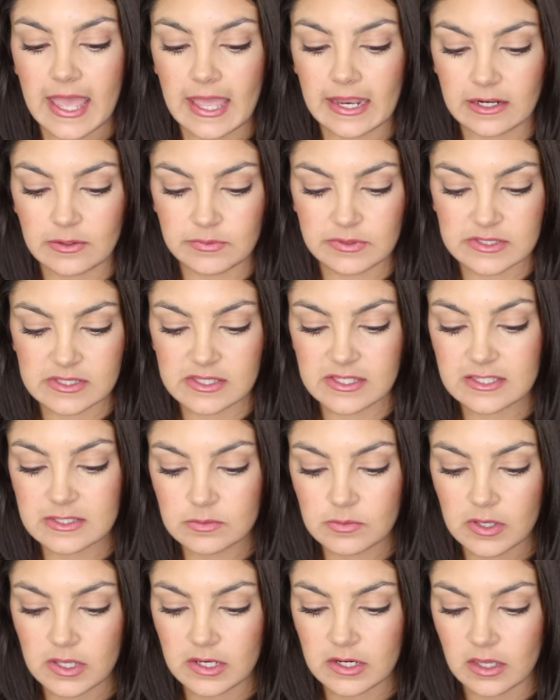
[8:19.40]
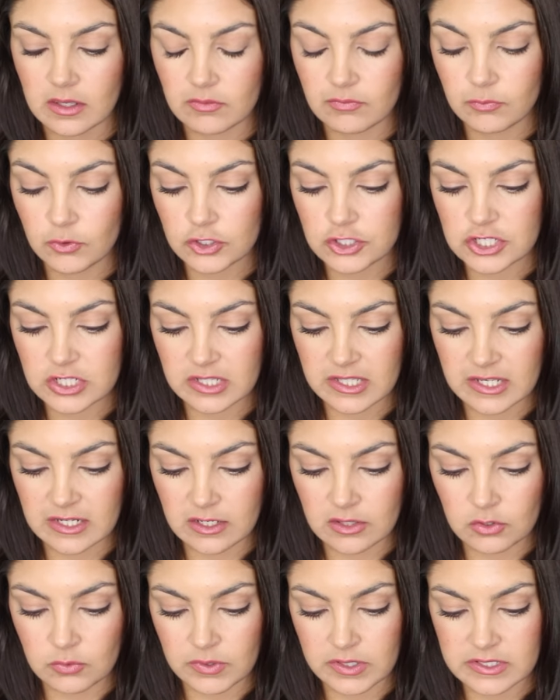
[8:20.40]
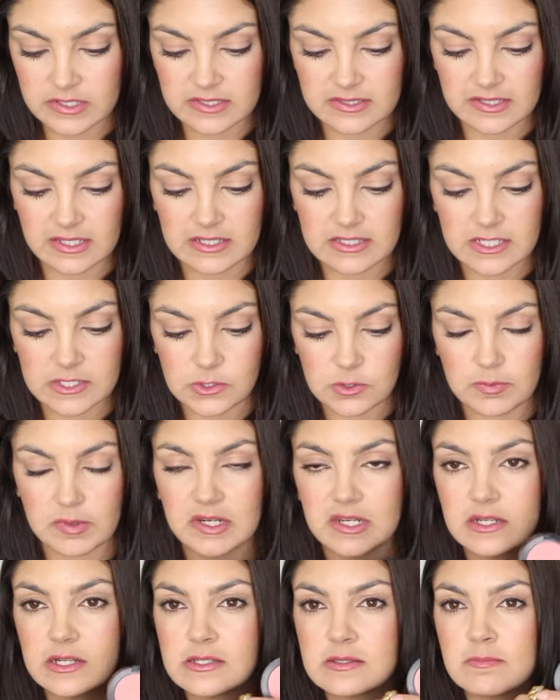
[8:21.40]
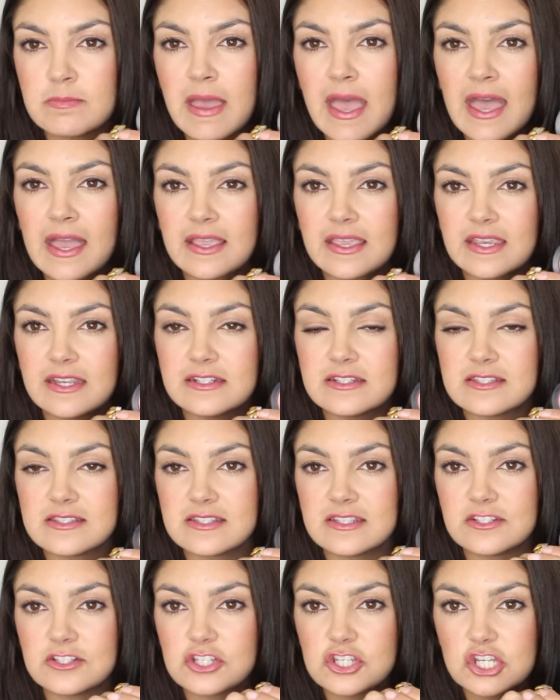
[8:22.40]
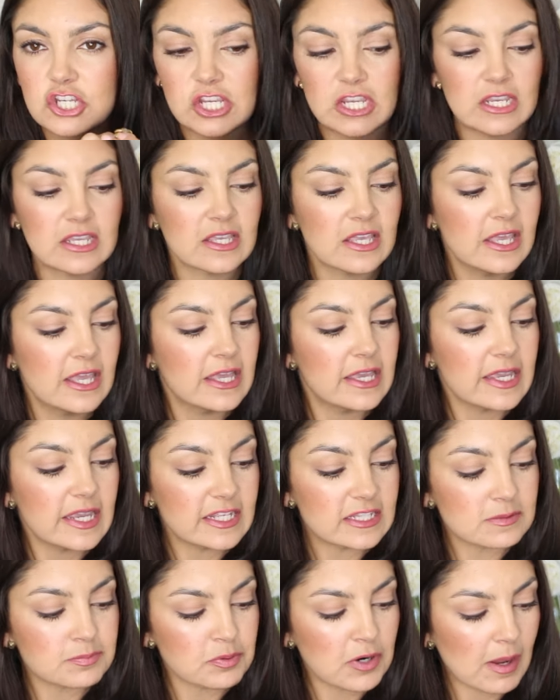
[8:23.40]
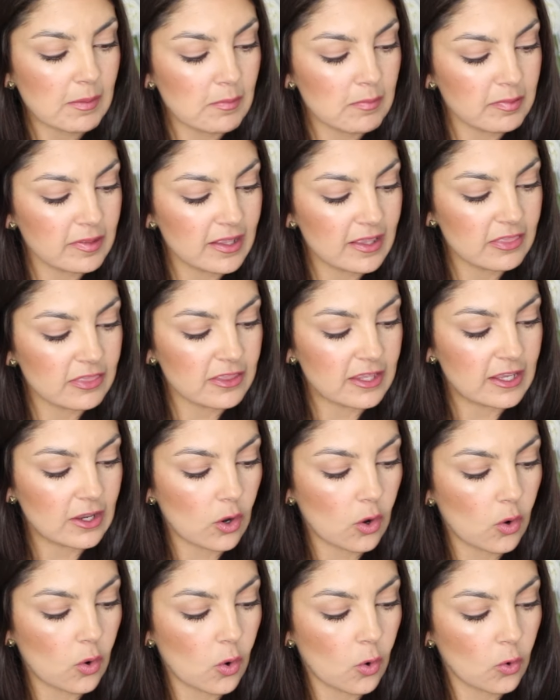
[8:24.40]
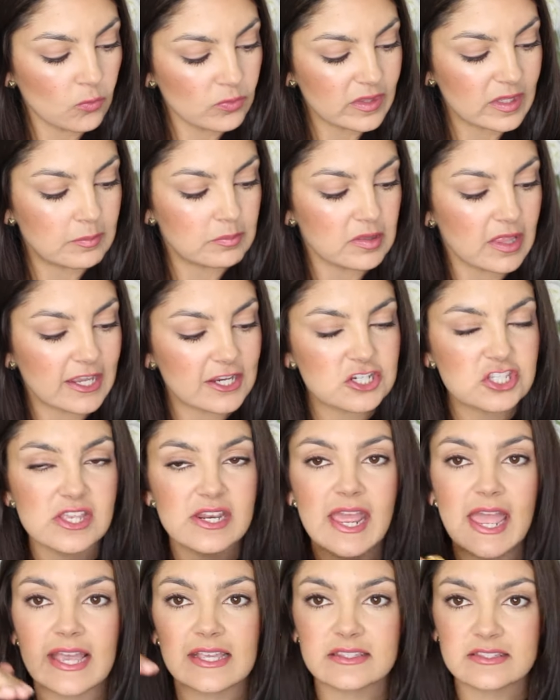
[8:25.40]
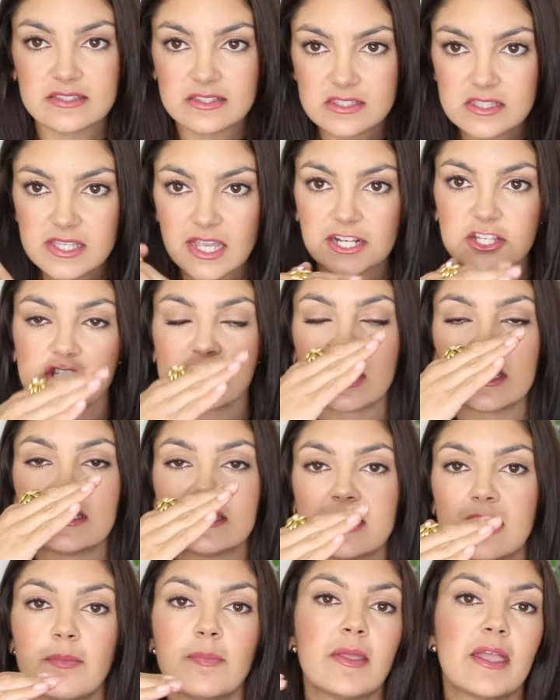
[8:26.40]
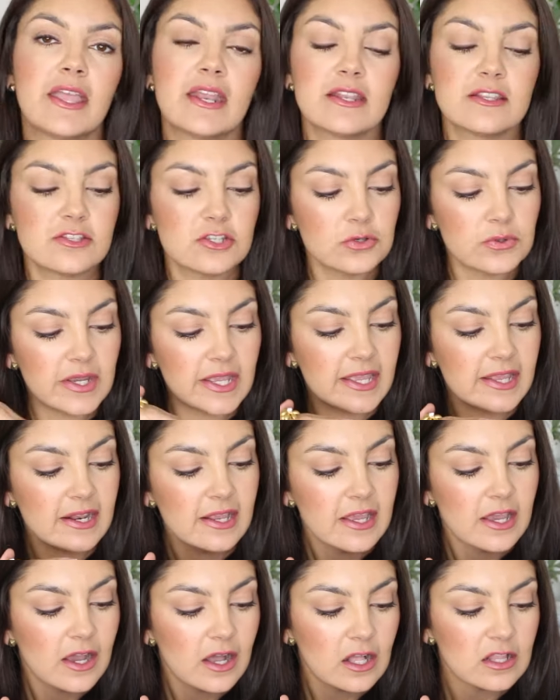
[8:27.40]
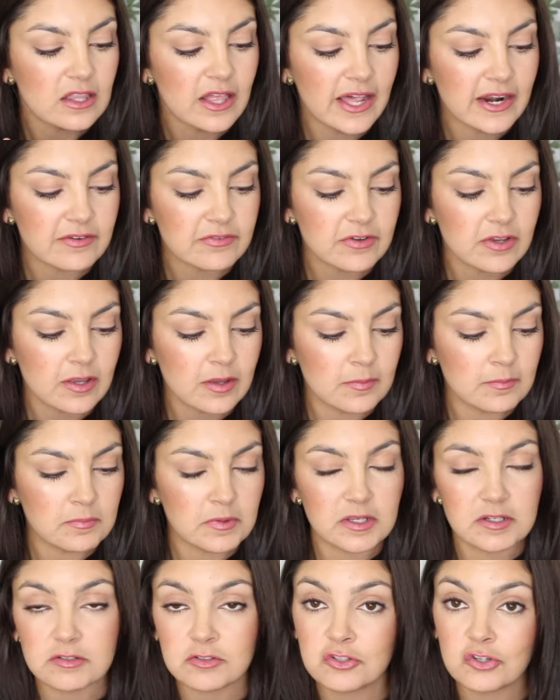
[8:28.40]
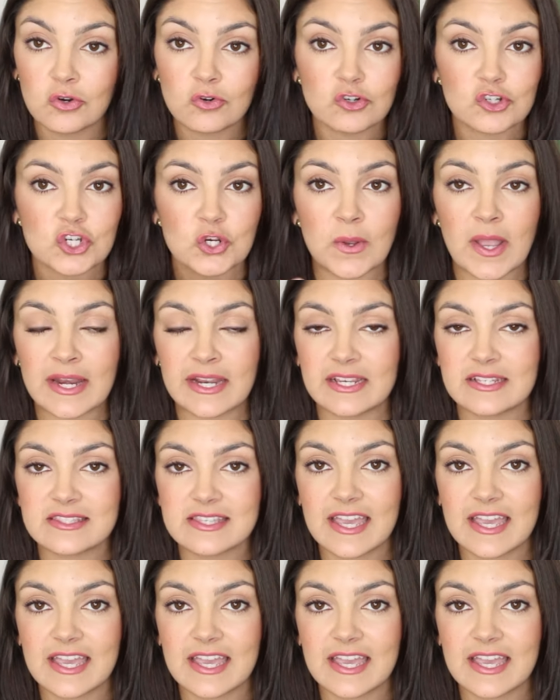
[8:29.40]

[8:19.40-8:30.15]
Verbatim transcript: and it was this one. Unfortunately, another one discontinued, but it is MAC Instant Chic. It's probably the only blush that has such a dip into it. A lot of them don't show any